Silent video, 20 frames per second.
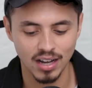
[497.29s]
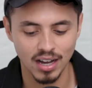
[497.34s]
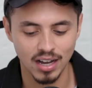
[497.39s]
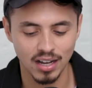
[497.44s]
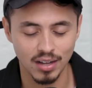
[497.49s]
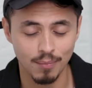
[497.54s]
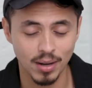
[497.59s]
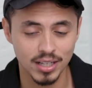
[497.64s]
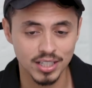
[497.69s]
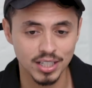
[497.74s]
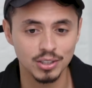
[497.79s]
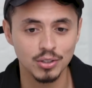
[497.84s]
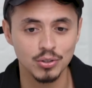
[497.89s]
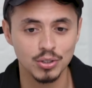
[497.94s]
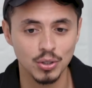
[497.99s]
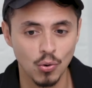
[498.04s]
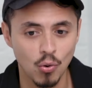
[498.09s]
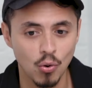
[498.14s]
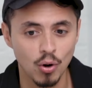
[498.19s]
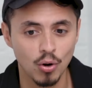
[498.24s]
uh,
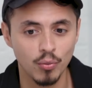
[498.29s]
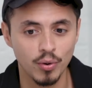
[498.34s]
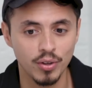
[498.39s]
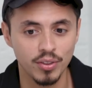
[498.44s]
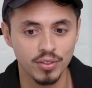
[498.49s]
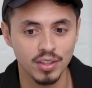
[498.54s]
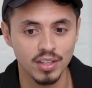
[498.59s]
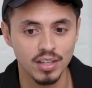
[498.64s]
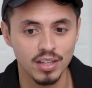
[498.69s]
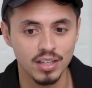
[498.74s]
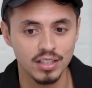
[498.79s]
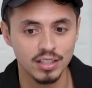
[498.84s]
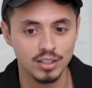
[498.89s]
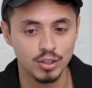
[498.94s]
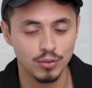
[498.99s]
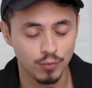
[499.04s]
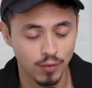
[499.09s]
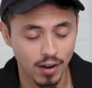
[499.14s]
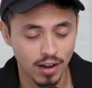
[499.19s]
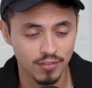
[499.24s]
Monsanto's in court with
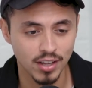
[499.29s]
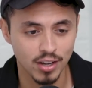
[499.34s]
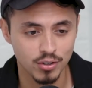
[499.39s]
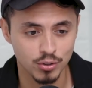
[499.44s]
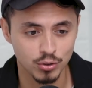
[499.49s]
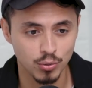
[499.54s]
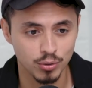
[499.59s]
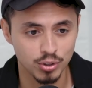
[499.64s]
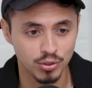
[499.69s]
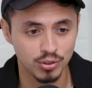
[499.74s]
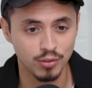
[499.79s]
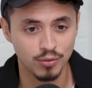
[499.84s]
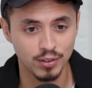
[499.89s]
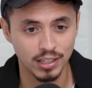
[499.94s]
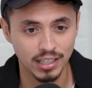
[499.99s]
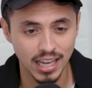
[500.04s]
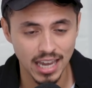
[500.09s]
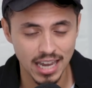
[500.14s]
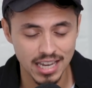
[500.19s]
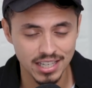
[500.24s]
five thousand two hundred
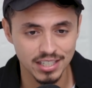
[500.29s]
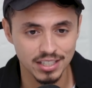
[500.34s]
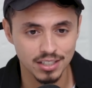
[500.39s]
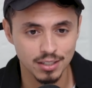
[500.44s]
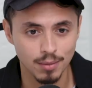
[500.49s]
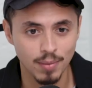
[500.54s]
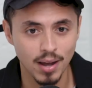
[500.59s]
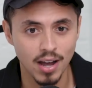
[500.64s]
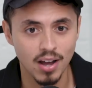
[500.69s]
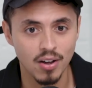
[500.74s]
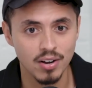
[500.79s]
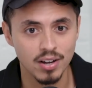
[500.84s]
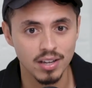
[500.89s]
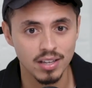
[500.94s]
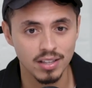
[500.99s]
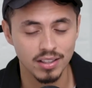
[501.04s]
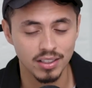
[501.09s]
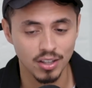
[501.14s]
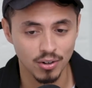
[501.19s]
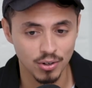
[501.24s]
different cases about
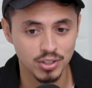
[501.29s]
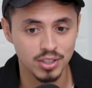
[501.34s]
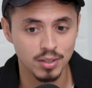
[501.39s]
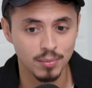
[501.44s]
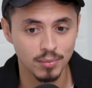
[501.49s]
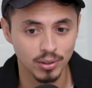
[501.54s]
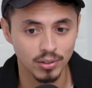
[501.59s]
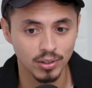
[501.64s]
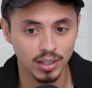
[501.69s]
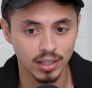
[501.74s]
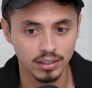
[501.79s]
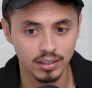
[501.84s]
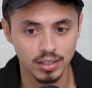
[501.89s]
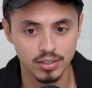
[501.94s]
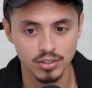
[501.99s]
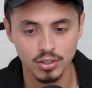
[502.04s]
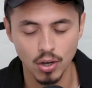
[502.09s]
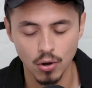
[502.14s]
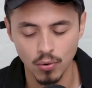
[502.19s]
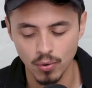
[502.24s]
that are similar like
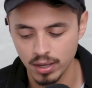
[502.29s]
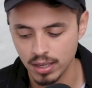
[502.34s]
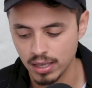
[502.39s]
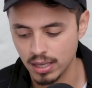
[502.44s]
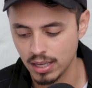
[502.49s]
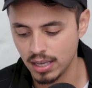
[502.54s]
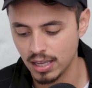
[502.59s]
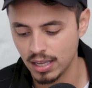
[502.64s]
this. So